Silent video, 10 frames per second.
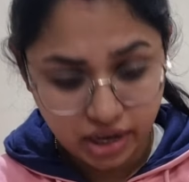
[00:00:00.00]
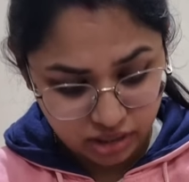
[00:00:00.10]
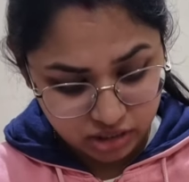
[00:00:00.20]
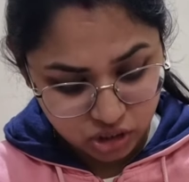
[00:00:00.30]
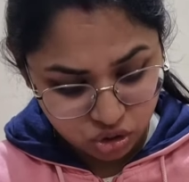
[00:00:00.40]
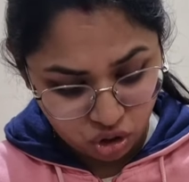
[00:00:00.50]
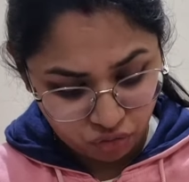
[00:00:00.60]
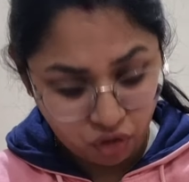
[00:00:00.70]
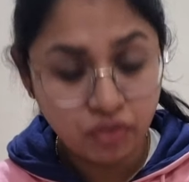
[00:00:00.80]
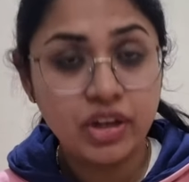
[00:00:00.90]
right, the
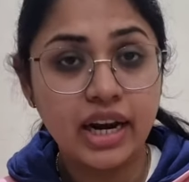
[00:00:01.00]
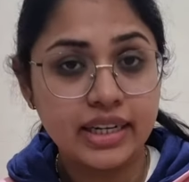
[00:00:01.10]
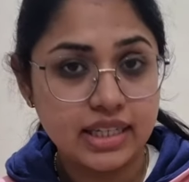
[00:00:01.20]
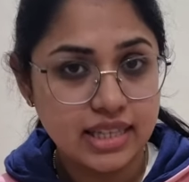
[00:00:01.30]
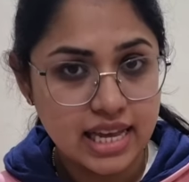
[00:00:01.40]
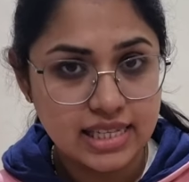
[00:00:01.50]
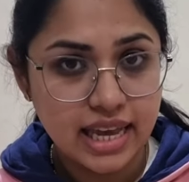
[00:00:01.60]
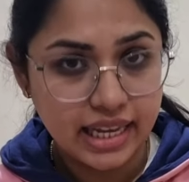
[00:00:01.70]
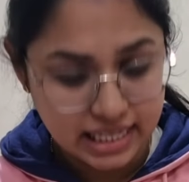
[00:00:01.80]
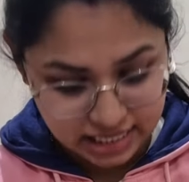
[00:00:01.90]
short form we write as
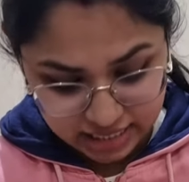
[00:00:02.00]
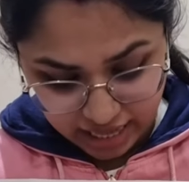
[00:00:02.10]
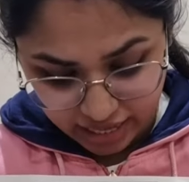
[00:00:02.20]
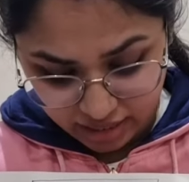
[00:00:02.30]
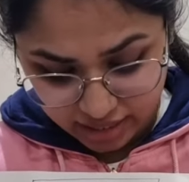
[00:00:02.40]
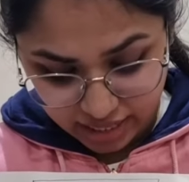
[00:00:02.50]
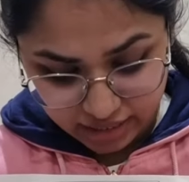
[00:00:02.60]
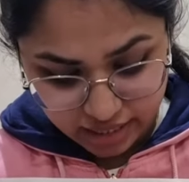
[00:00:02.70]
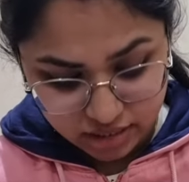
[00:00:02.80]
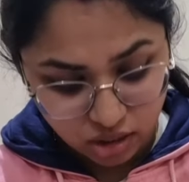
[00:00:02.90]
sin, sine.
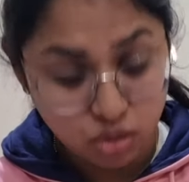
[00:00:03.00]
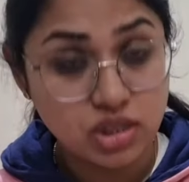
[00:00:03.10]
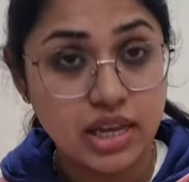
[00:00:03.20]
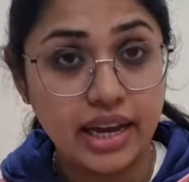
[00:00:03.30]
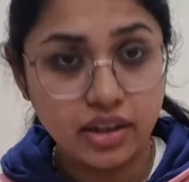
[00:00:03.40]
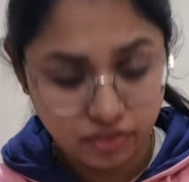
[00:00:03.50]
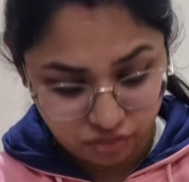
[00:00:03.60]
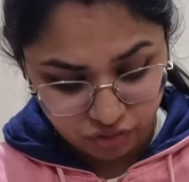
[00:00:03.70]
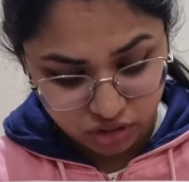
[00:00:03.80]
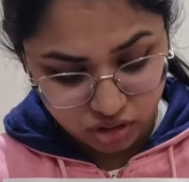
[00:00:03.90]
Then there is a cosine,
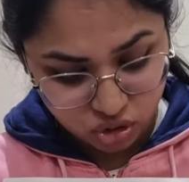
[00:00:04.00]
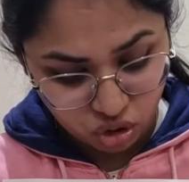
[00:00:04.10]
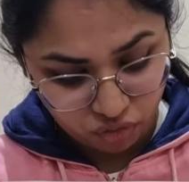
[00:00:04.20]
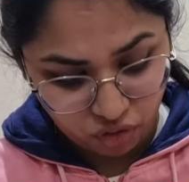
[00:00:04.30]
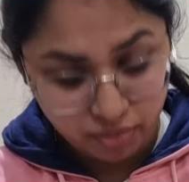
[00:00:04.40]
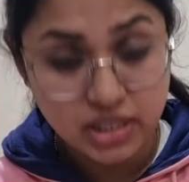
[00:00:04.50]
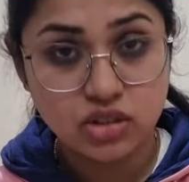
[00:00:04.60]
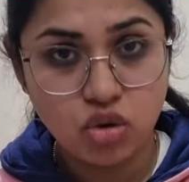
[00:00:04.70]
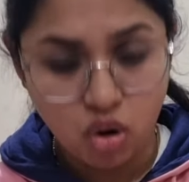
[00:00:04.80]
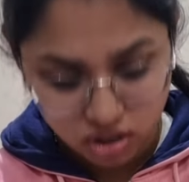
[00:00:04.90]
with the short form
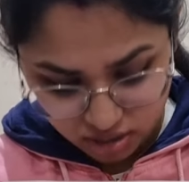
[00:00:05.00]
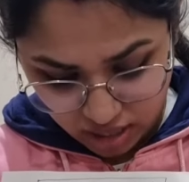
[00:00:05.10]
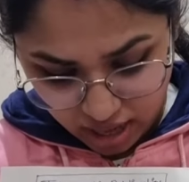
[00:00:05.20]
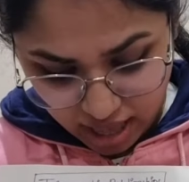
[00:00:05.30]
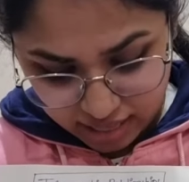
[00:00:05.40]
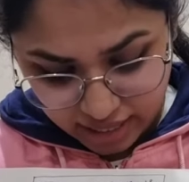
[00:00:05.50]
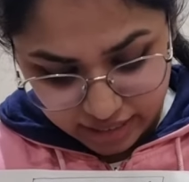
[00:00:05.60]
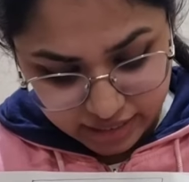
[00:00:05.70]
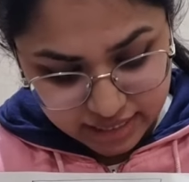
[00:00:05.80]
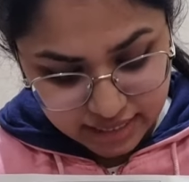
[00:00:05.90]
is cos.
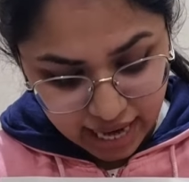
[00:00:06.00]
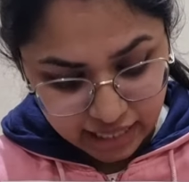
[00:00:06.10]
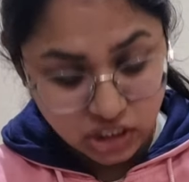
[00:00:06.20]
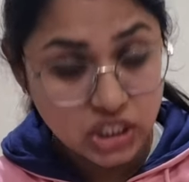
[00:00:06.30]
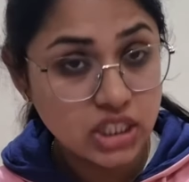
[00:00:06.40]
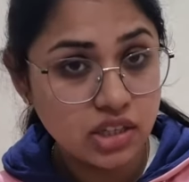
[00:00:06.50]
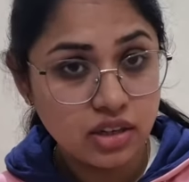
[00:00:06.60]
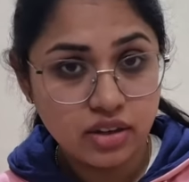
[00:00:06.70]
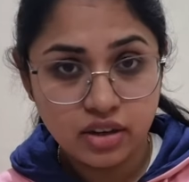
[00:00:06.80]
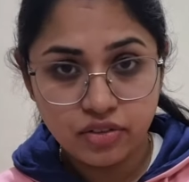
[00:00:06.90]
Then it is
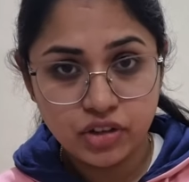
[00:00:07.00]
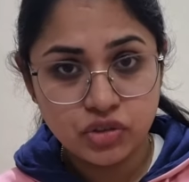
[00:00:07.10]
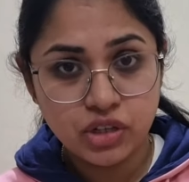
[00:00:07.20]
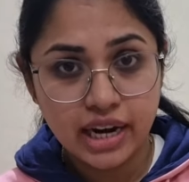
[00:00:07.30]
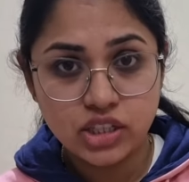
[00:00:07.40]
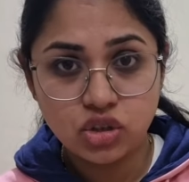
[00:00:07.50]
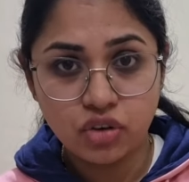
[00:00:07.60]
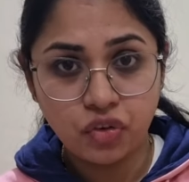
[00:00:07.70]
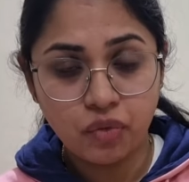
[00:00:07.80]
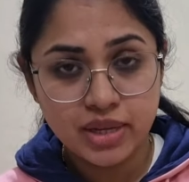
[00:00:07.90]
tangent, which we write
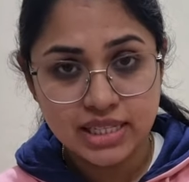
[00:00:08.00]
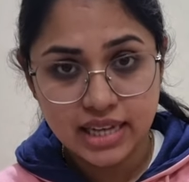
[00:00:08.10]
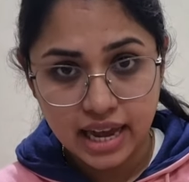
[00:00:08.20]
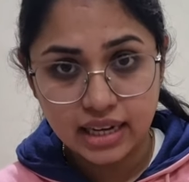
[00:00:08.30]
short form as